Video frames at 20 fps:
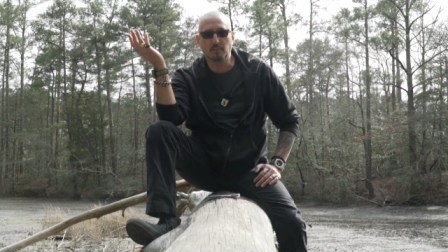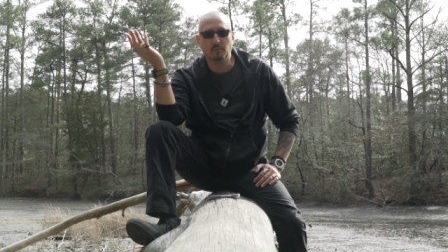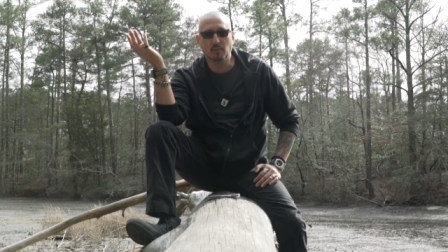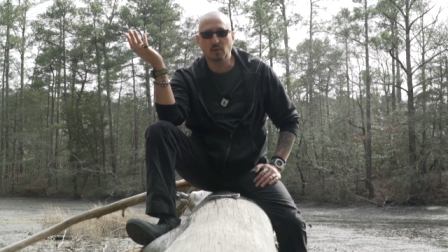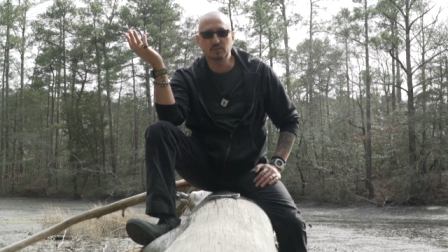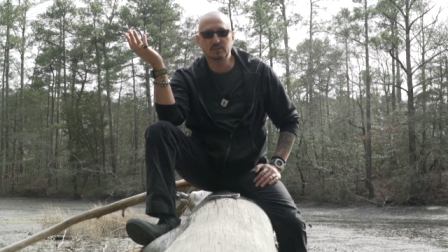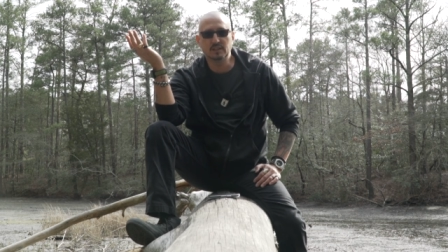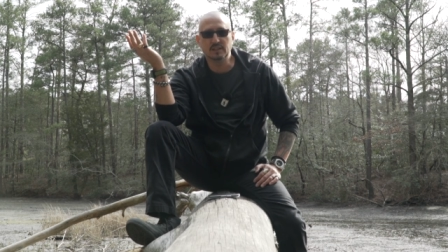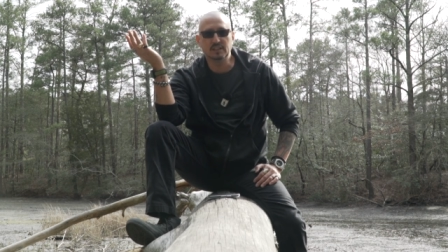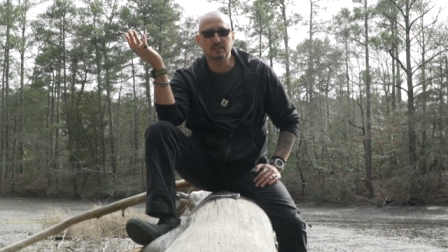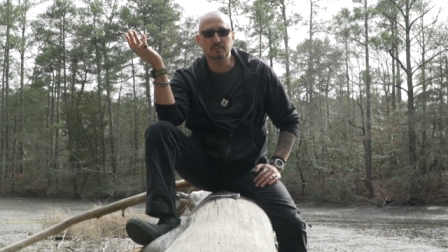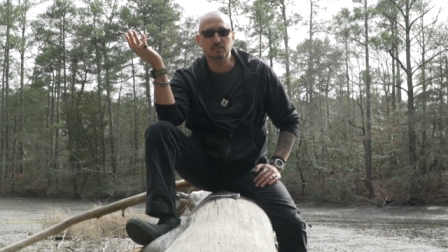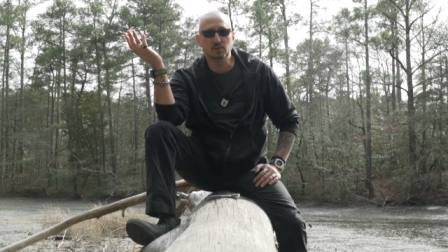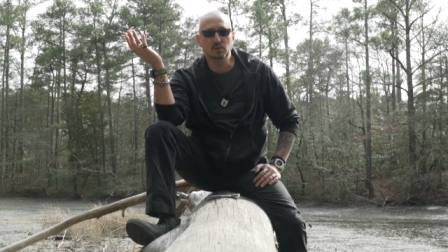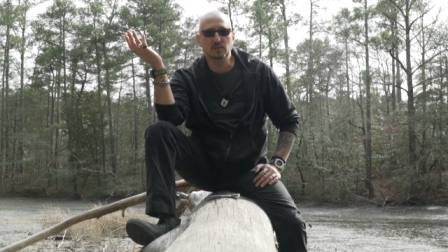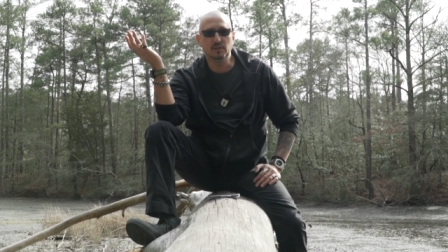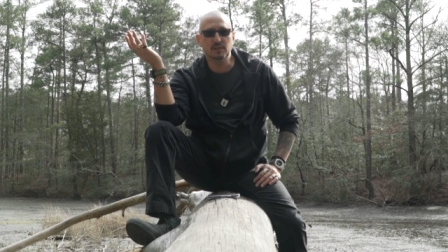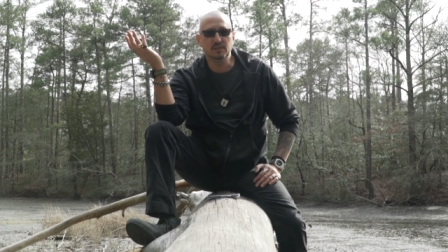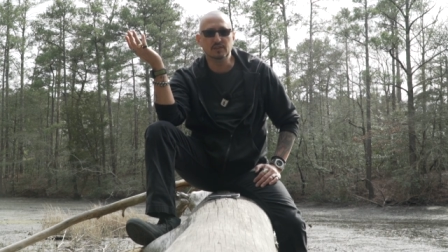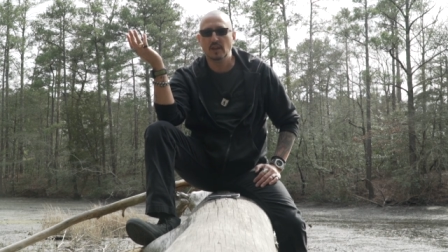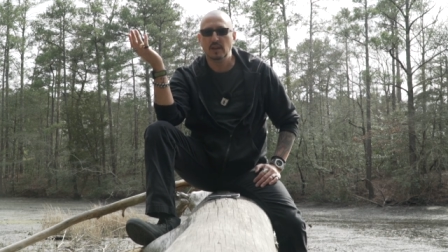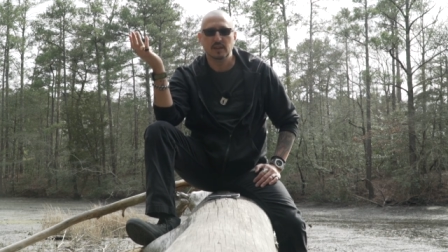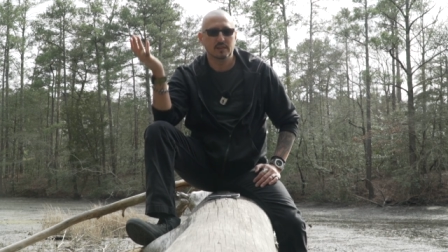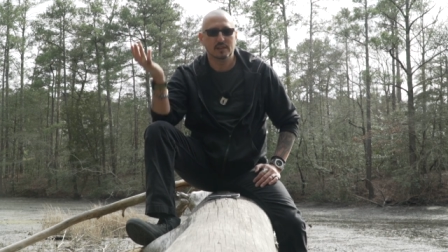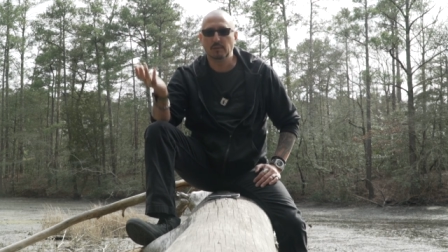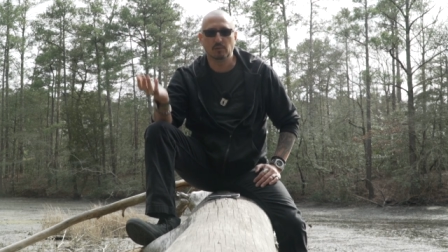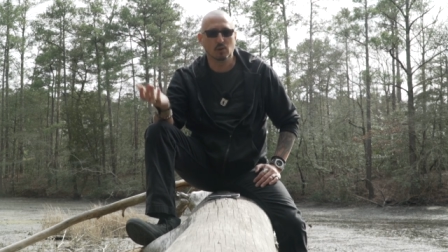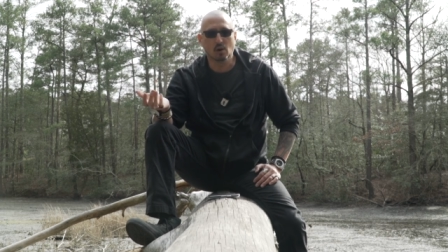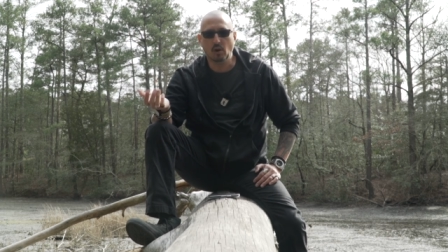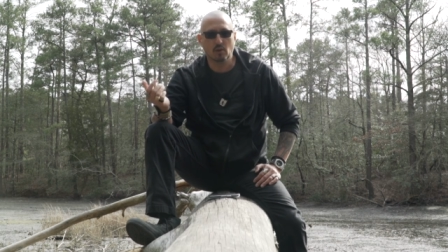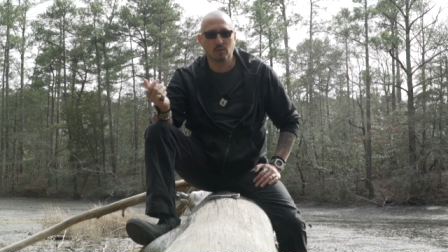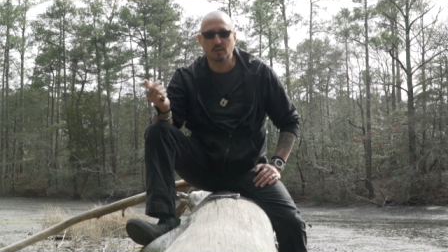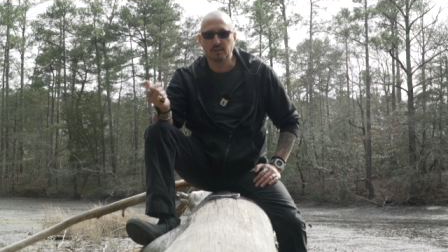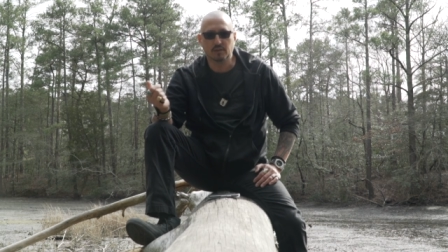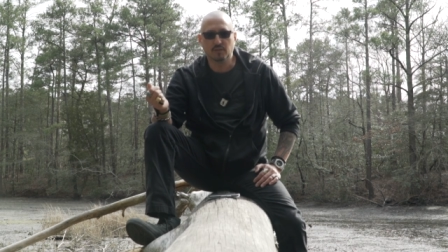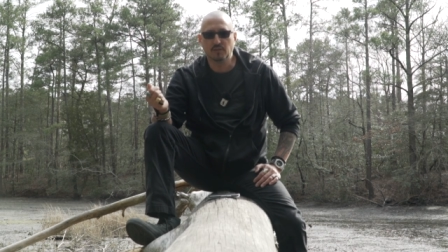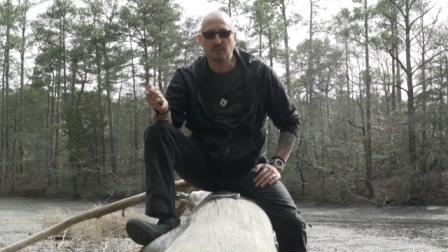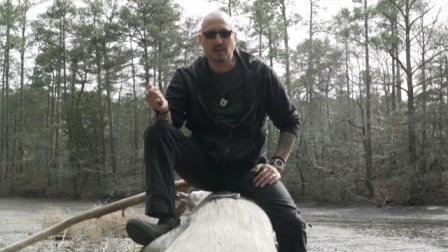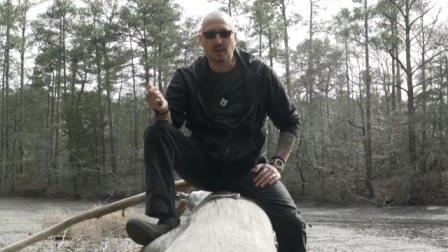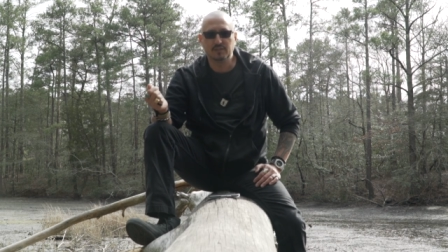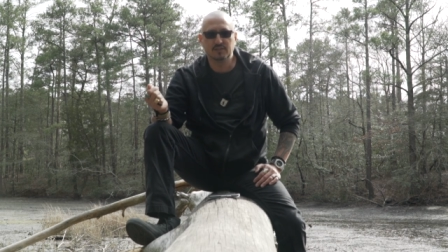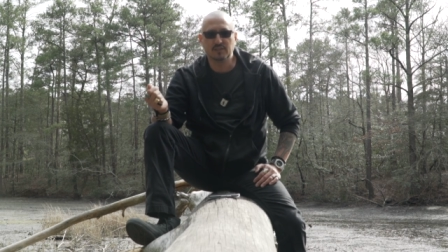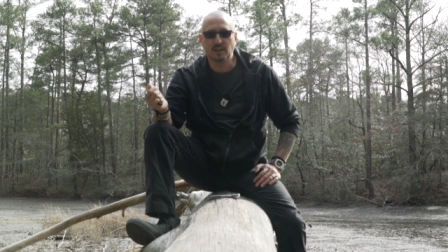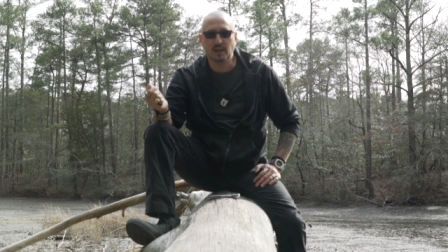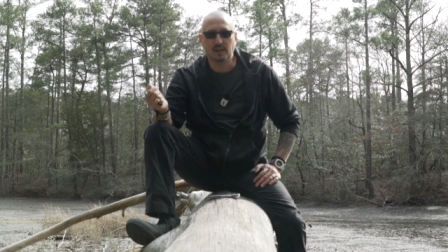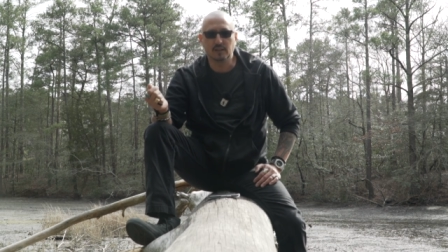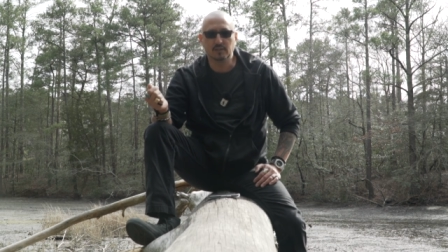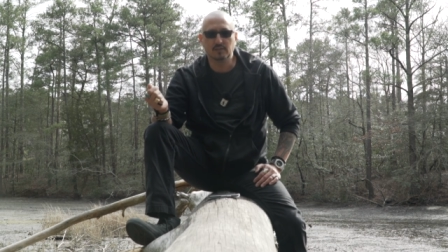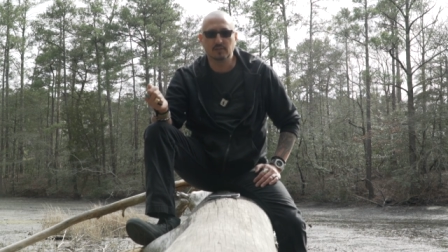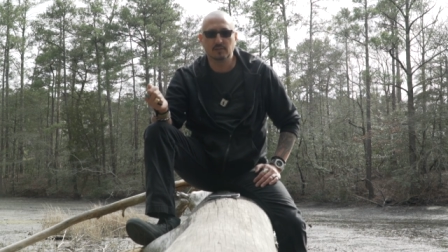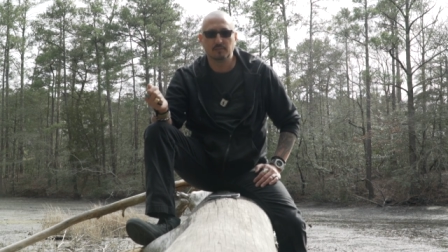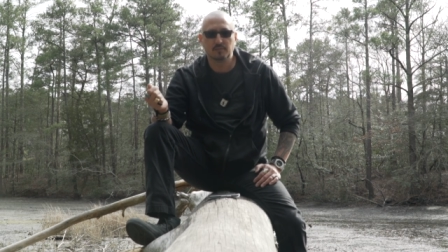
most of these movies, they were all under five seconds.